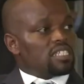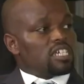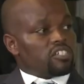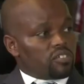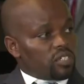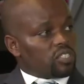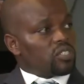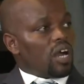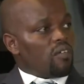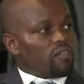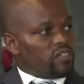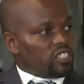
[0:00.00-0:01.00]
central to
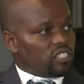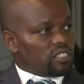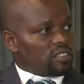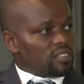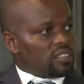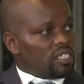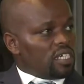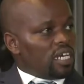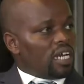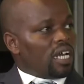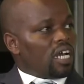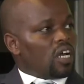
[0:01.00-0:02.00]
our vision
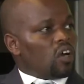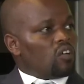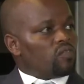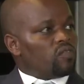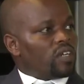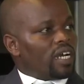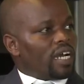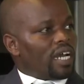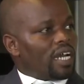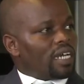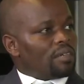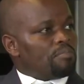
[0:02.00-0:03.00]
uh, of
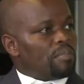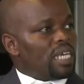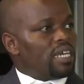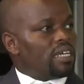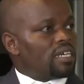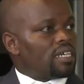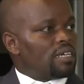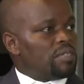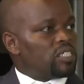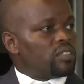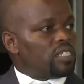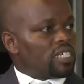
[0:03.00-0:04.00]
uh, being a
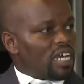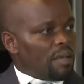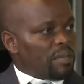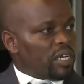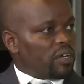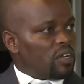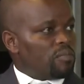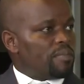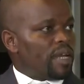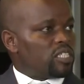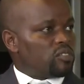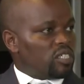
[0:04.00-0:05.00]
middle income economy
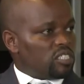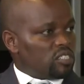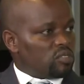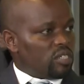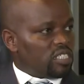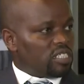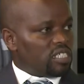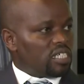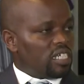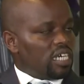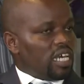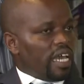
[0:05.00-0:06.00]
by 2020
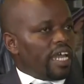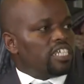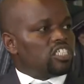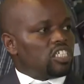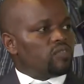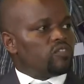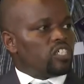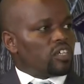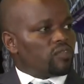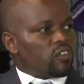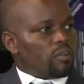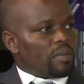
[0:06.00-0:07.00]
and
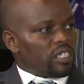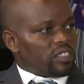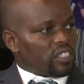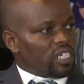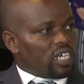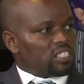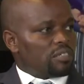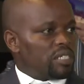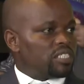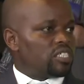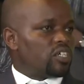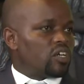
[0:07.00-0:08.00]
shifting from an agriculture
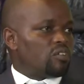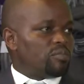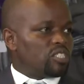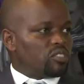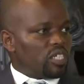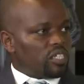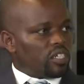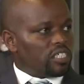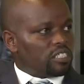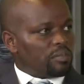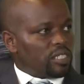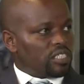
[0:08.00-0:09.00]
based economy to a
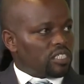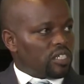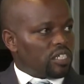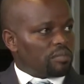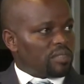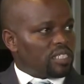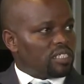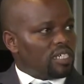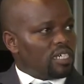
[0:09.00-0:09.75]
knowledge based economy.